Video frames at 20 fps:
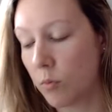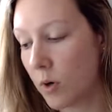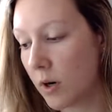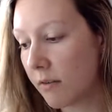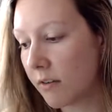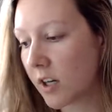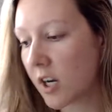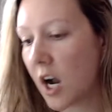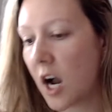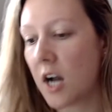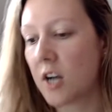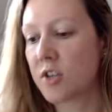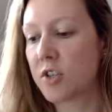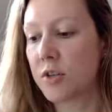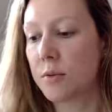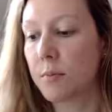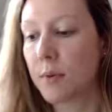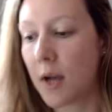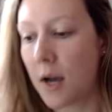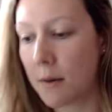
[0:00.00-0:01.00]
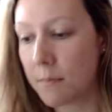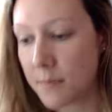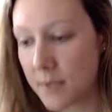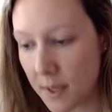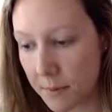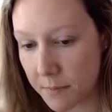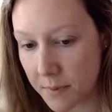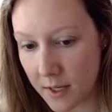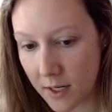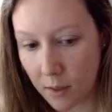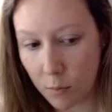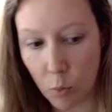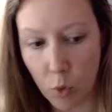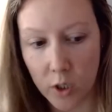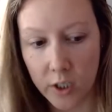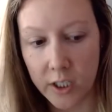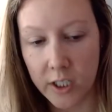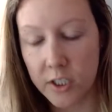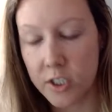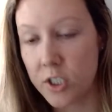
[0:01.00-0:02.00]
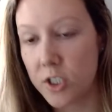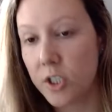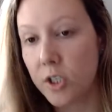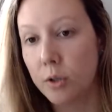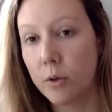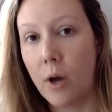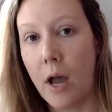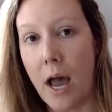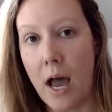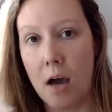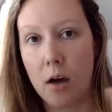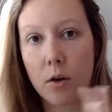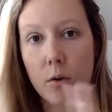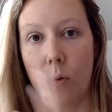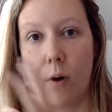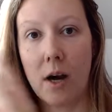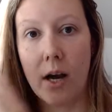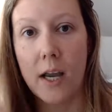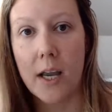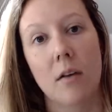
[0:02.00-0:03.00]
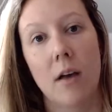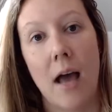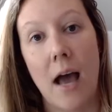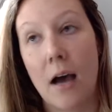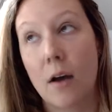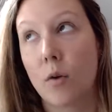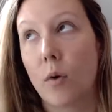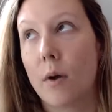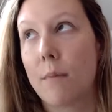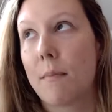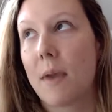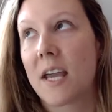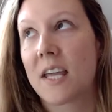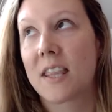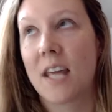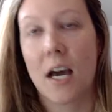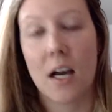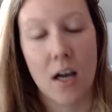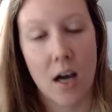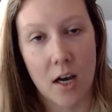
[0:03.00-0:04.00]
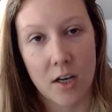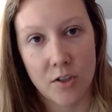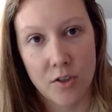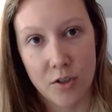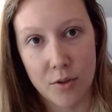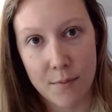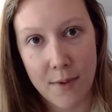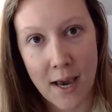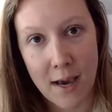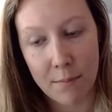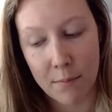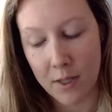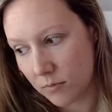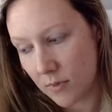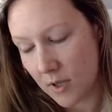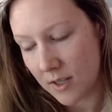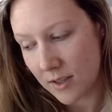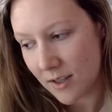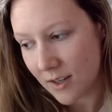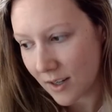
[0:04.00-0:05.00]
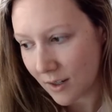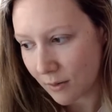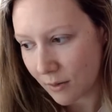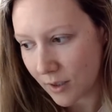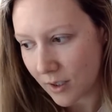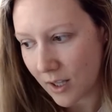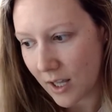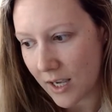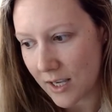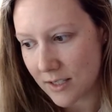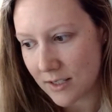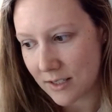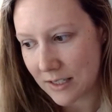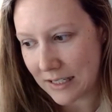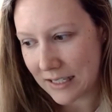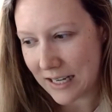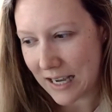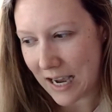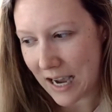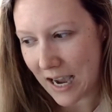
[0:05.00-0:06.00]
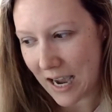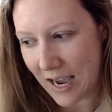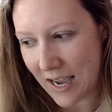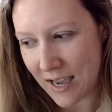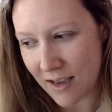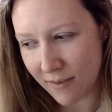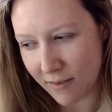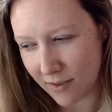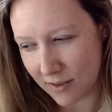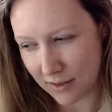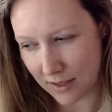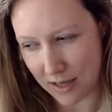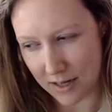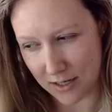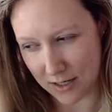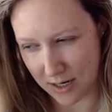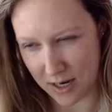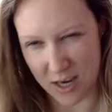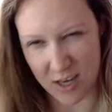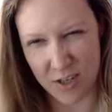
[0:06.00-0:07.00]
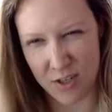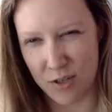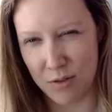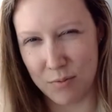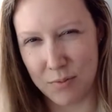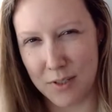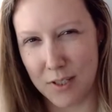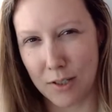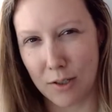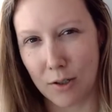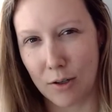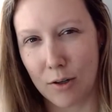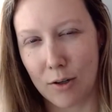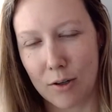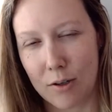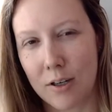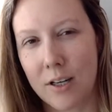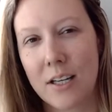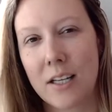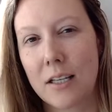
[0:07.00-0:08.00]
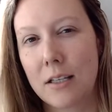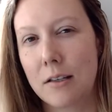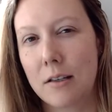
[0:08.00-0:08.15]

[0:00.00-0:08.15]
costume comes up that I'm wanting to do. How do I make that costume happen? And then I realized I have a lot of costumes that are already